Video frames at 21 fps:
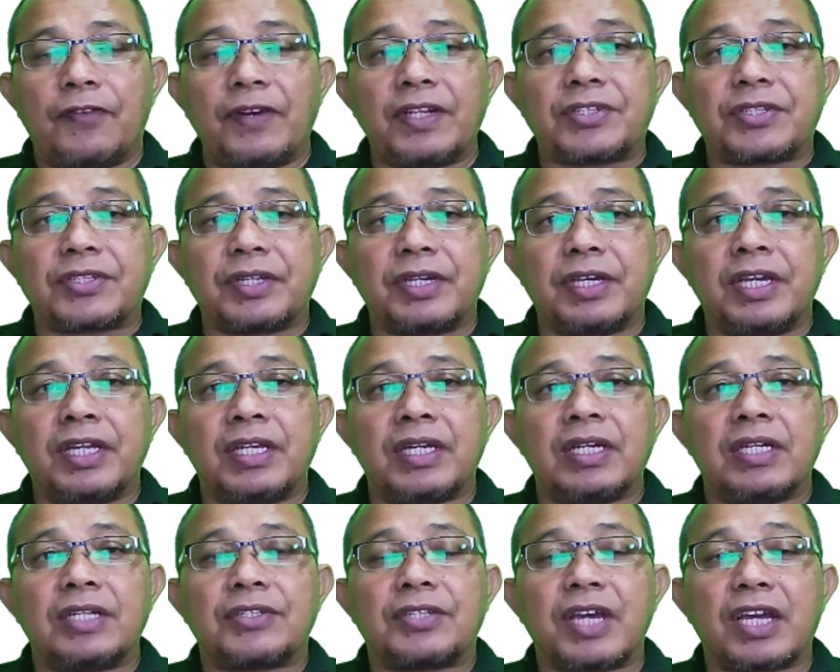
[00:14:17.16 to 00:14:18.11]
First,
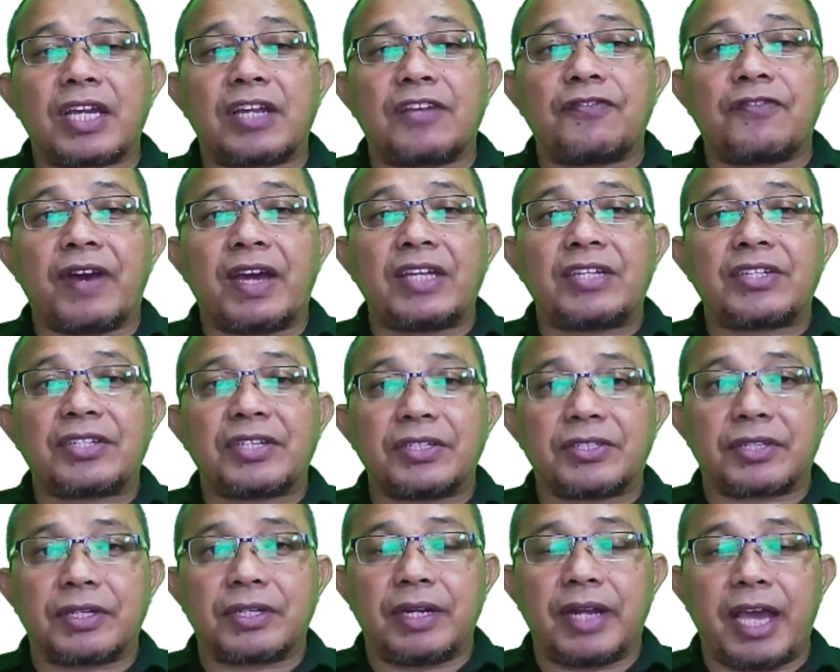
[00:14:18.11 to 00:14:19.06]
it
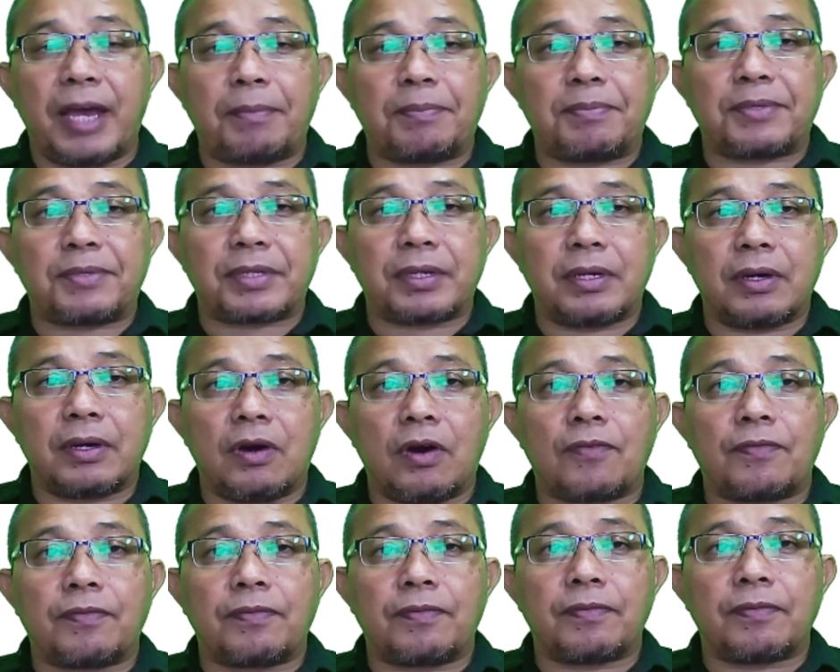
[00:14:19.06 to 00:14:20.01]
sacrifices depth
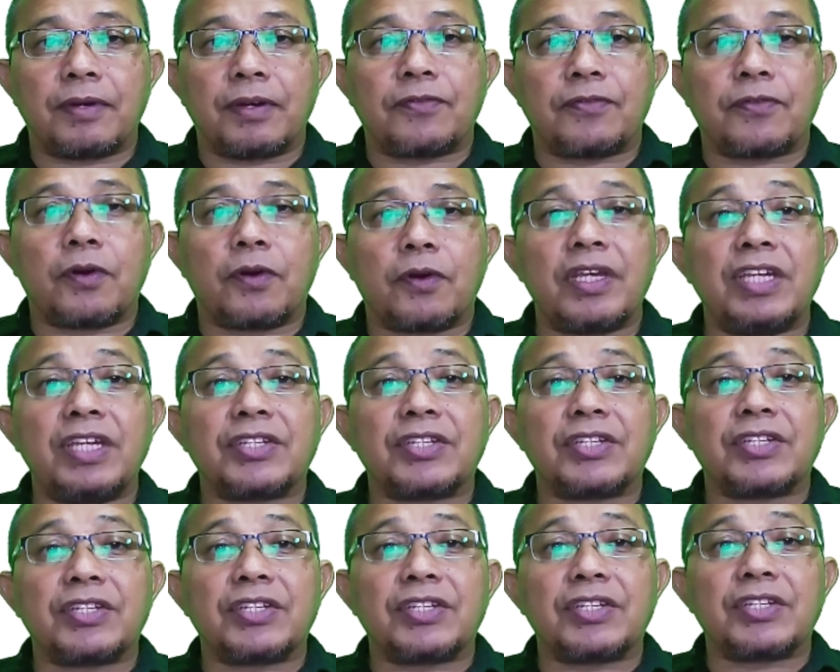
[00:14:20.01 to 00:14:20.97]
for
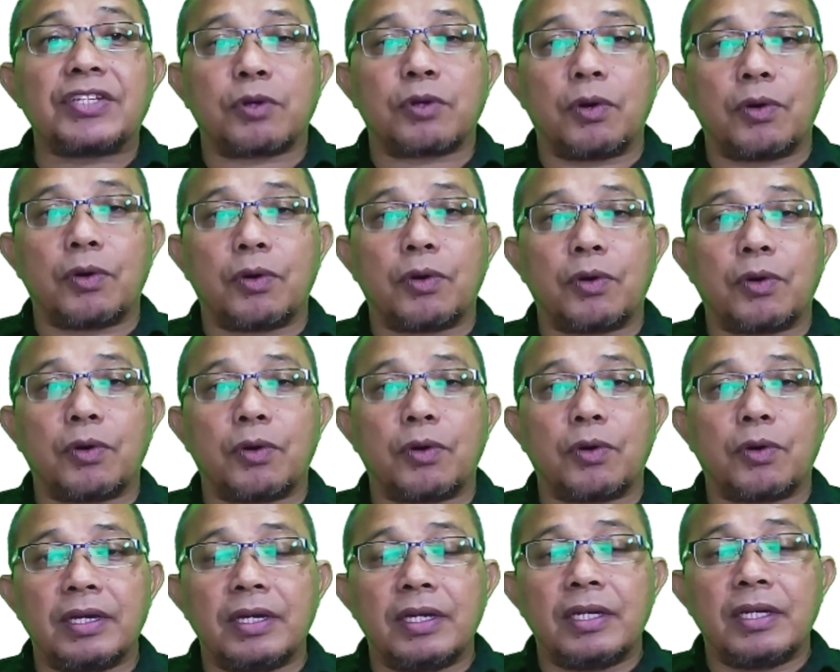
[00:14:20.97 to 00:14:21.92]
ease of scoring.
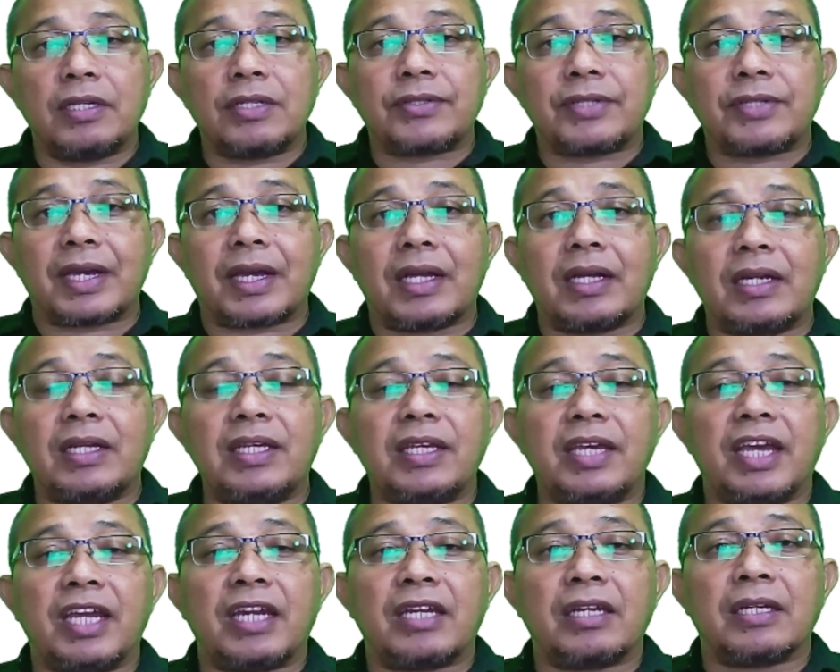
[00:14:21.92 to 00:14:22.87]

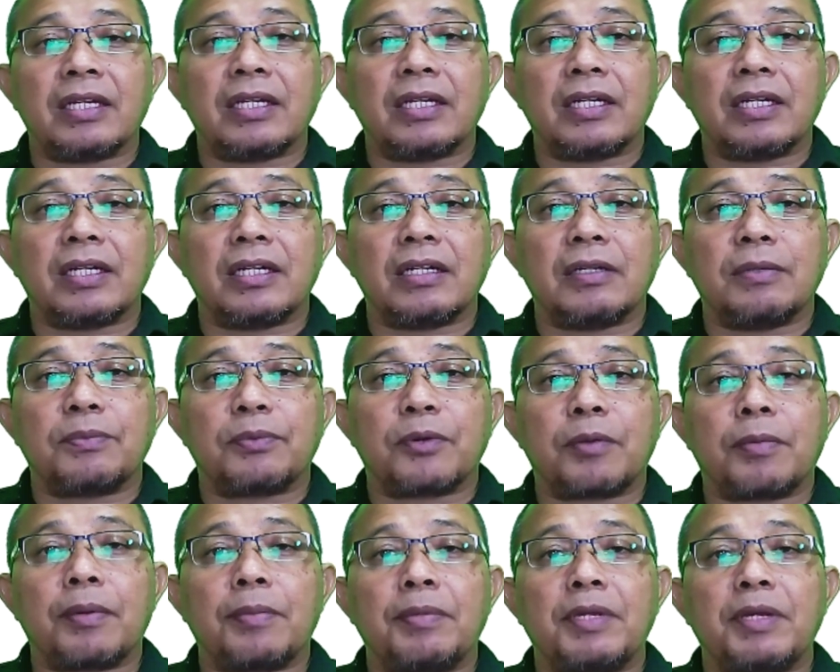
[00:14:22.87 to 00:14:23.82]
Secondly, and
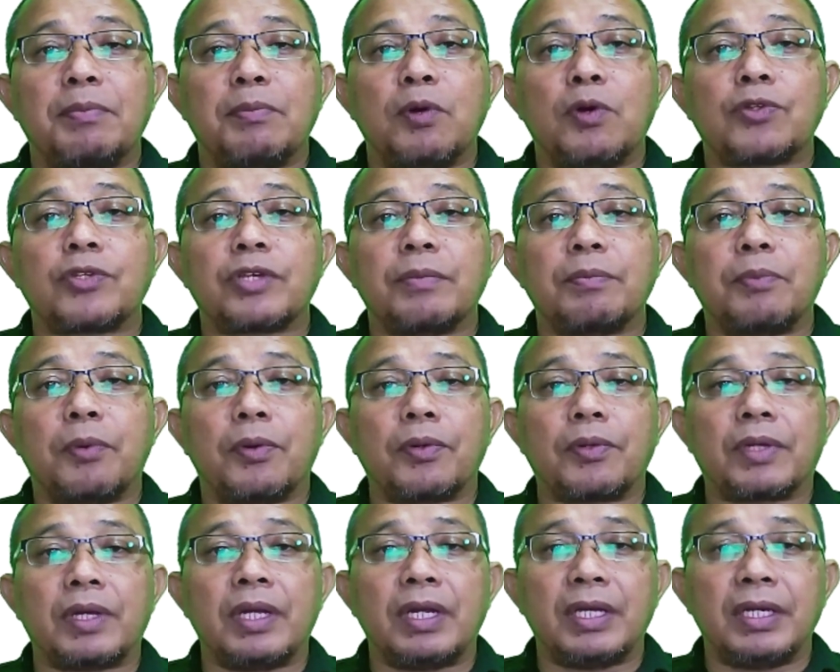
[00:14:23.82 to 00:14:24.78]
probably most
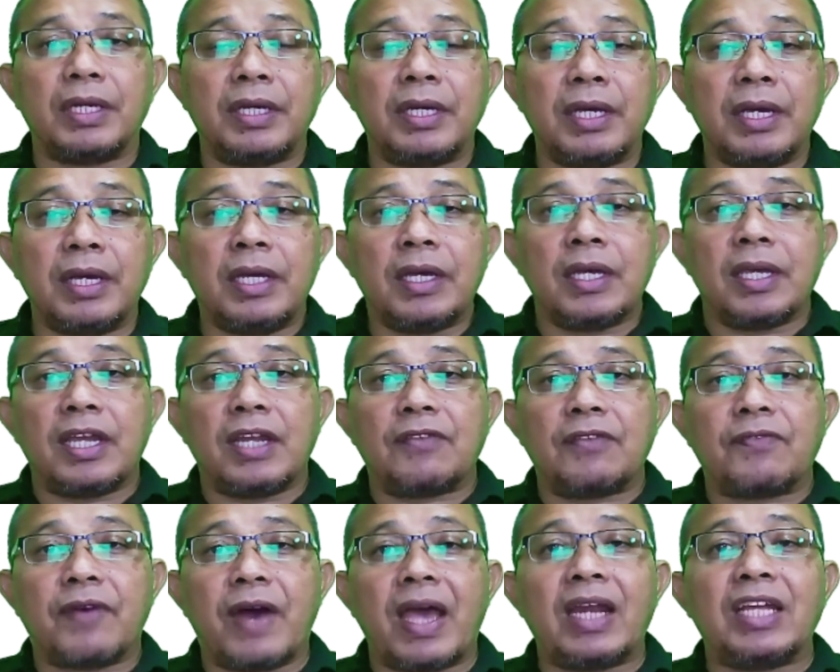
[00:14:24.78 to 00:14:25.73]
importantly,
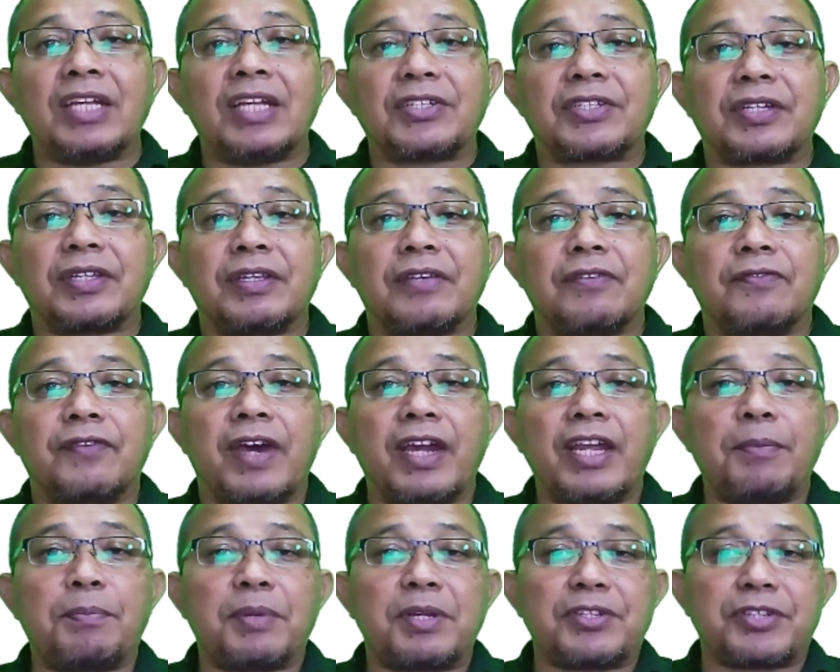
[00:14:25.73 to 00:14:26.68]
it violates the
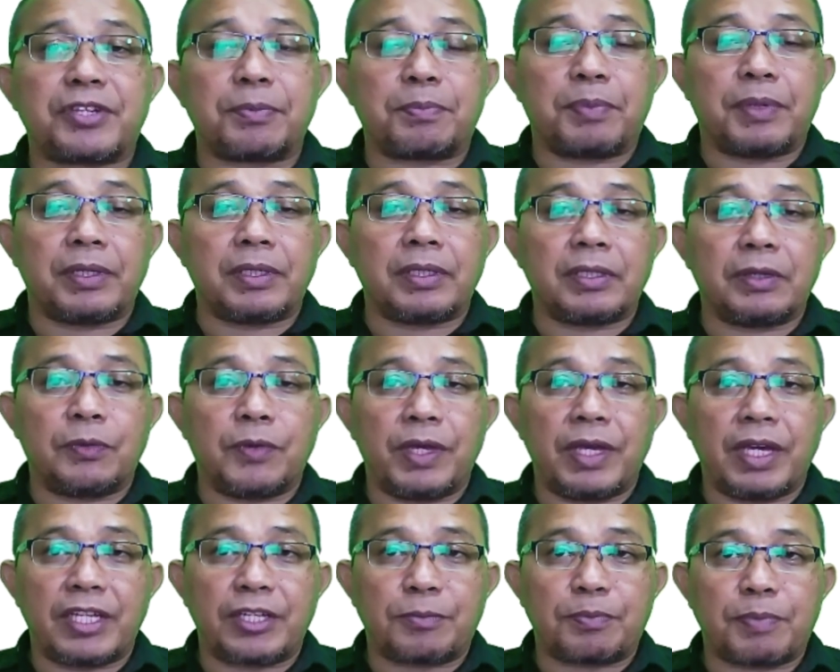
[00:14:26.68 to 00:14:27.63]
very principle
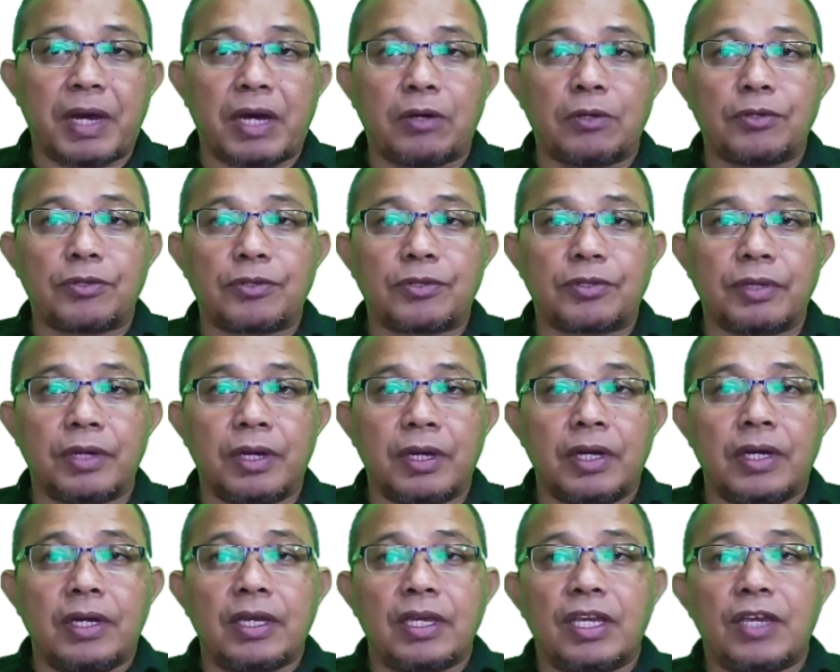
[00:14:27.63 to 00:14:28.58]
we espouse
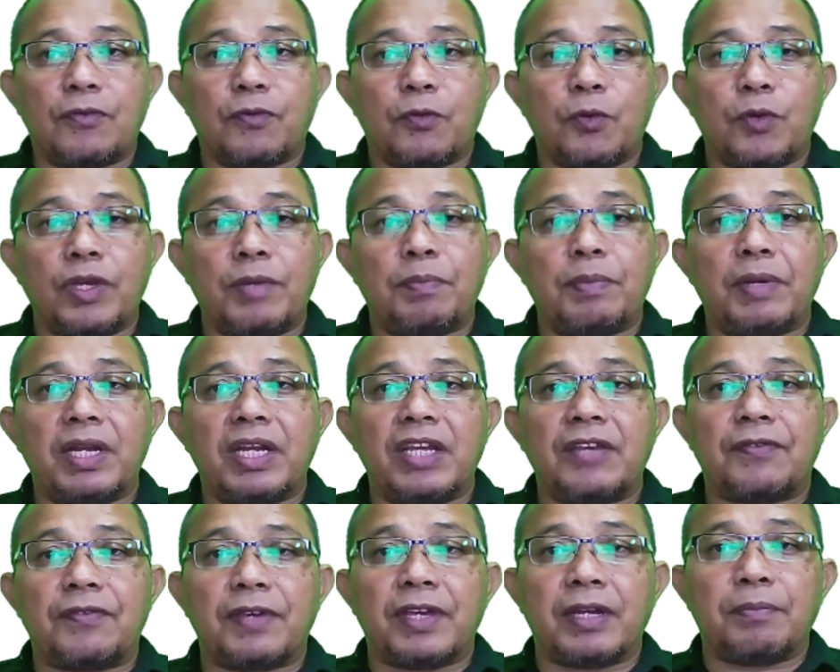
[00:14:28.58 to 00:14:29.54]
if we
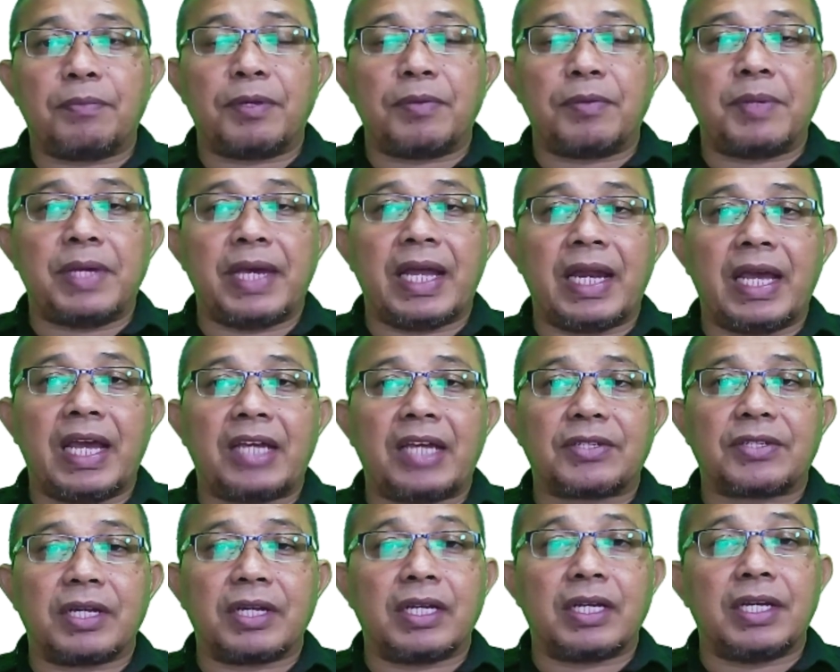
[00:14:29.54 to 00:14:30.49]
believe in PBL
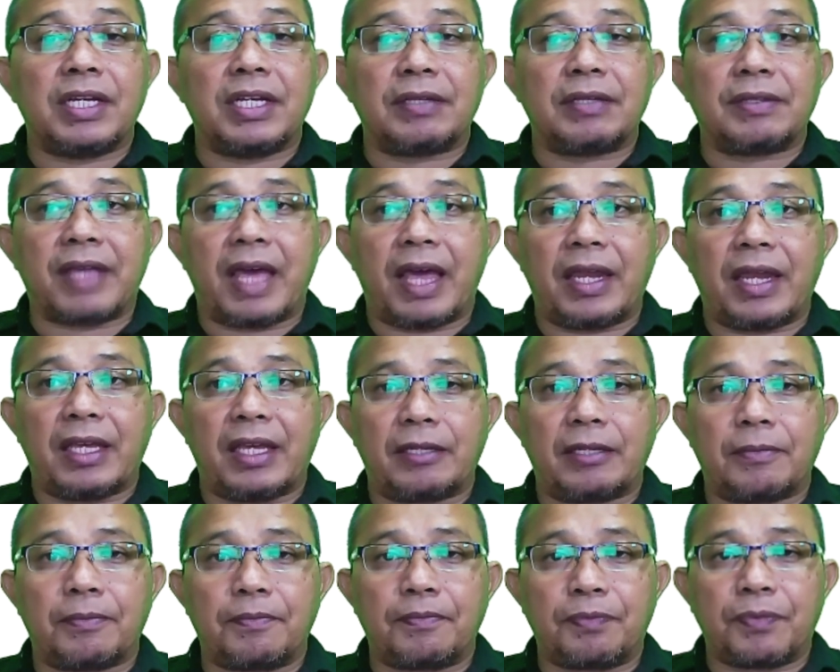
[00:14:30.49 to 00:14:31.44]
as a learning technique.
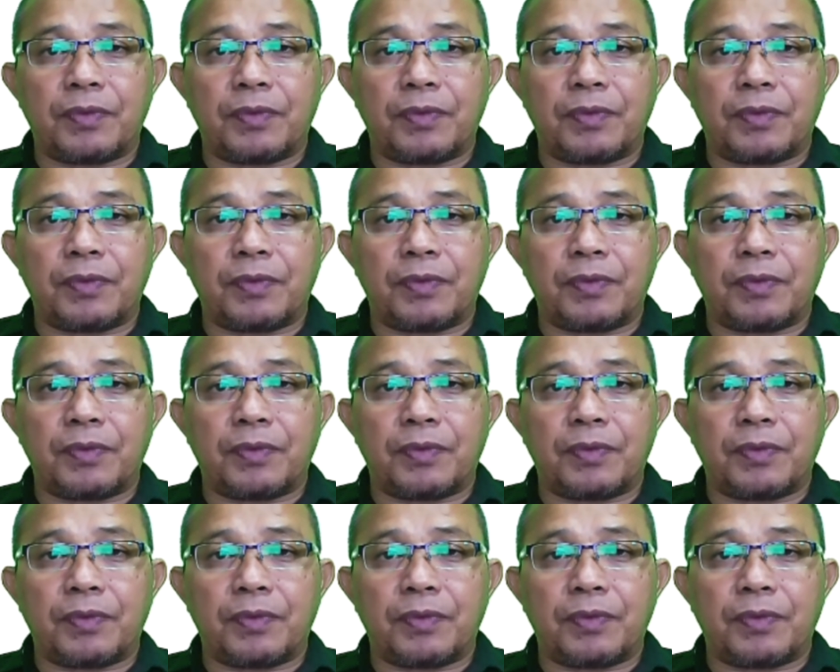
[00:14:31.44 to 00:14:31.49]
